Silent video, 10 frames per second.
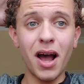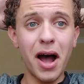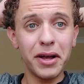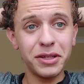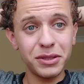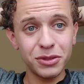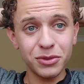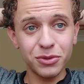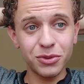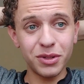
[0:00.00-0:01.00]
I
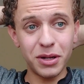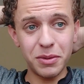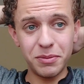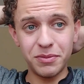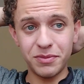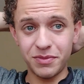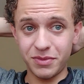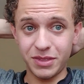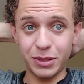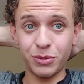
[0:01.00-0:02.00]

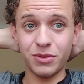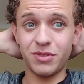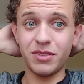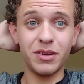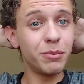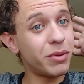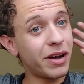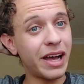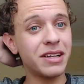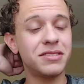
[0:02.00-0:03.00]
it was, but I
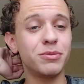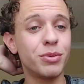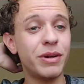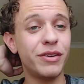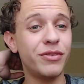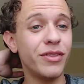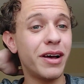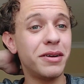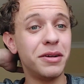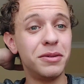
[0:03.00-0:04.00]
had to prepare for
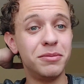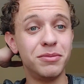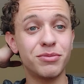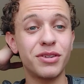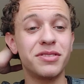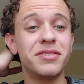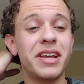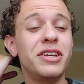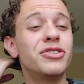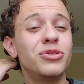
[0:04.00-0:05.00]
that
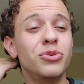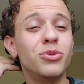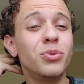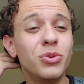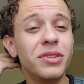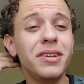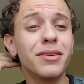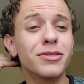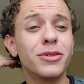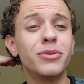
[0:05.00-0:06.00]
presentation all morning.
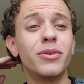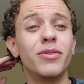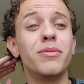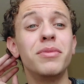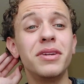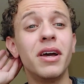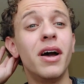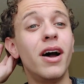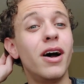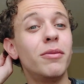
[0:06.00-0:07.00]
So
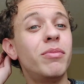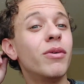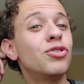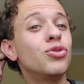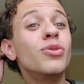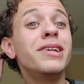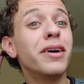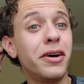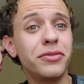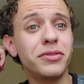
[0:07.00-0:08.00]
shortly
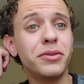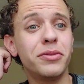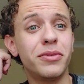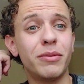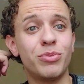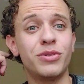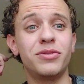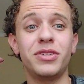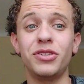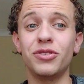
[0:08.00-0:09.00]
after that
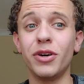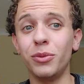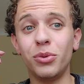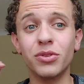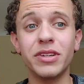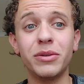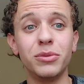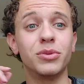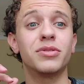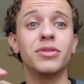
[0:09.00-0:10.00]
presentation, I walked out. It
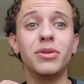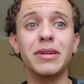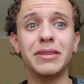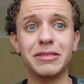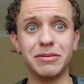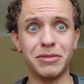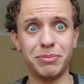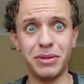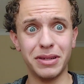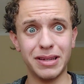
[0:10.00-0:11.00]
was still like a
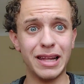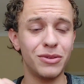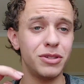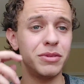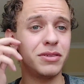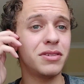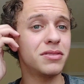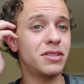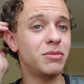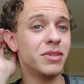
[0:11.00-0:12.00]
bit cloudy, but it didn't
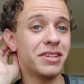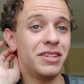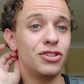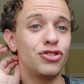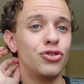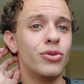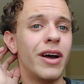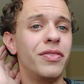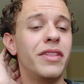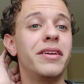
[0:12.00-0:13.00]
seem like an issue.
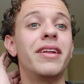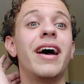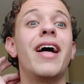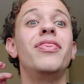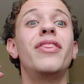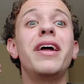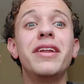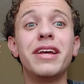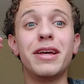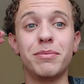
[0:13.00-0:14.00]
And
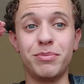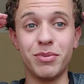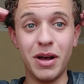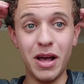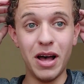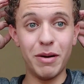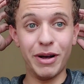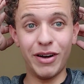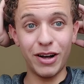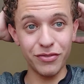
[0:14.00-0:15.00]
then it
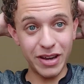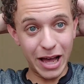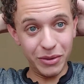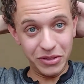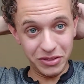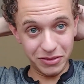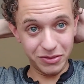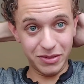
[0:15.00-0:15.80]
about half an hour